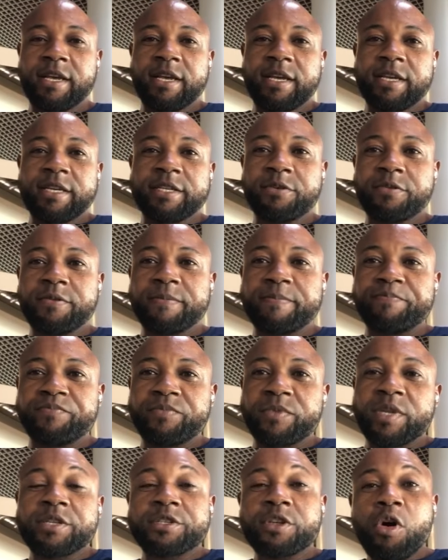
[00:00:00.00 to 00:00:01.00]
you know.
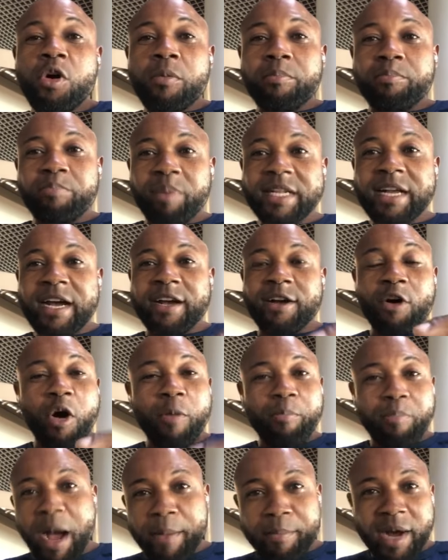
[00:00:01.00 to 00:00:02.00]
So Barack
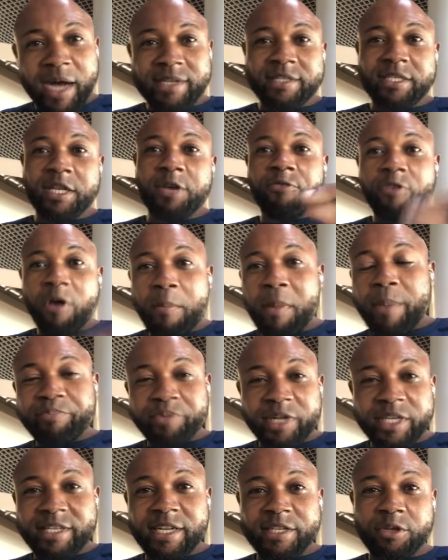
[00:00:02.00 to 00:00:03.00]
Obama, the former
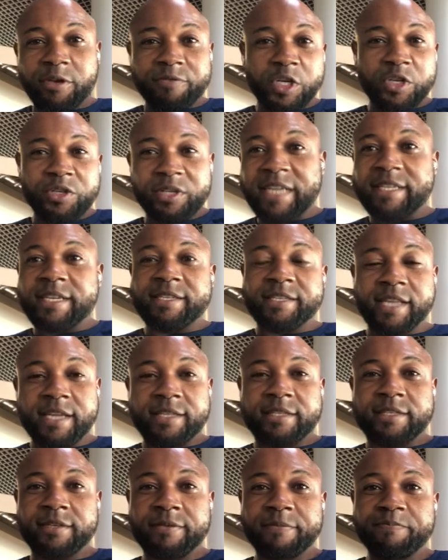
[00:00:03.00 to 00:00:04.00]
president of the United
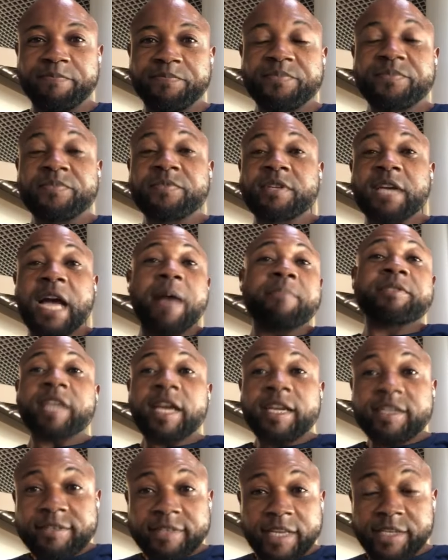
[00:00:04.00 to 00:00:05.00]
States, I'm
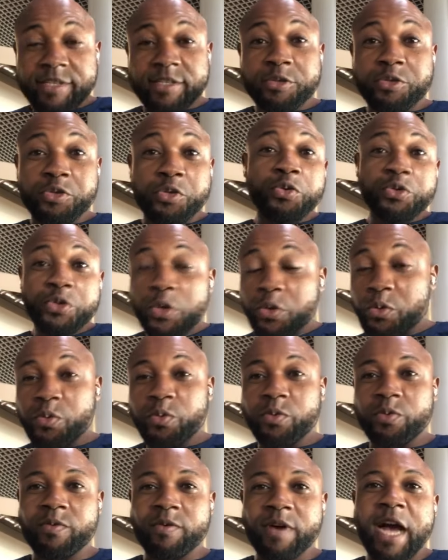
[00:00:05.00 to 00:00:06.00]
saying this to you.
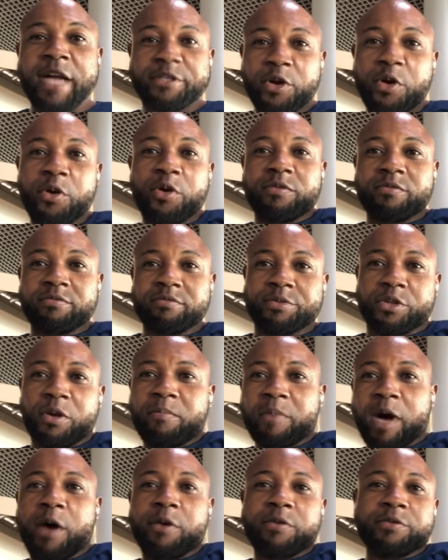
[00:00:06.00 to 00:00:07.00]
I know
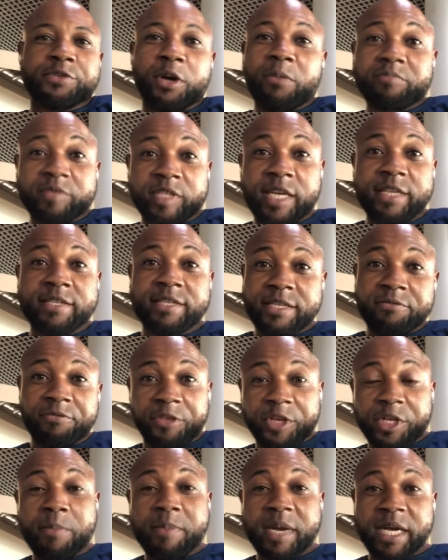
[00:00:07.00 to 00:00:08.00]
somehow, someday, this
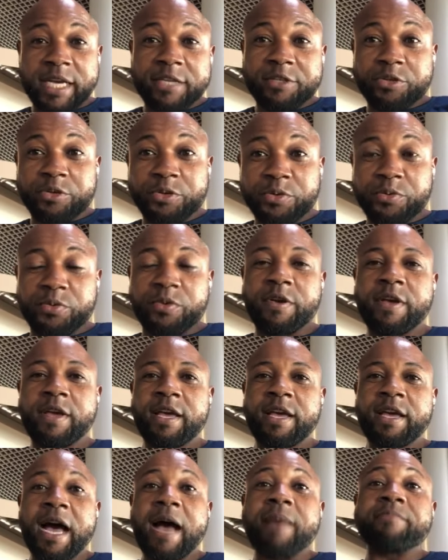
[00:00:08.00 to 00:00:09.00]
video may get to you.
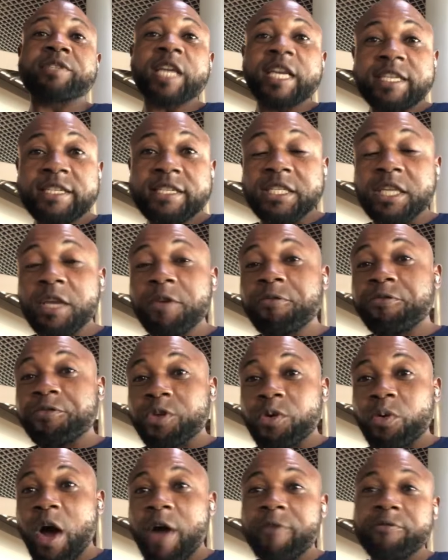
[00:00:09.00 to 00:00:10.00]
I'm saying this, if
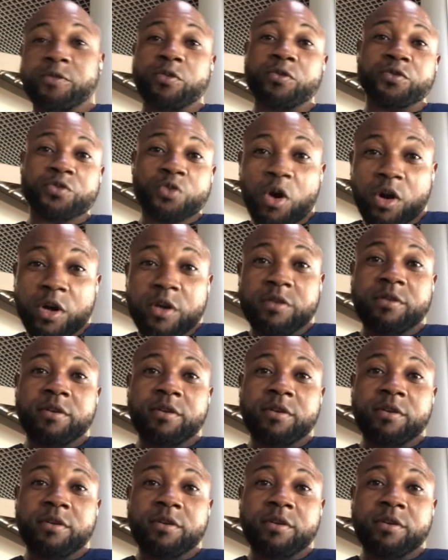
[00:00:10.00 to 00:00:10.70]
you want to talk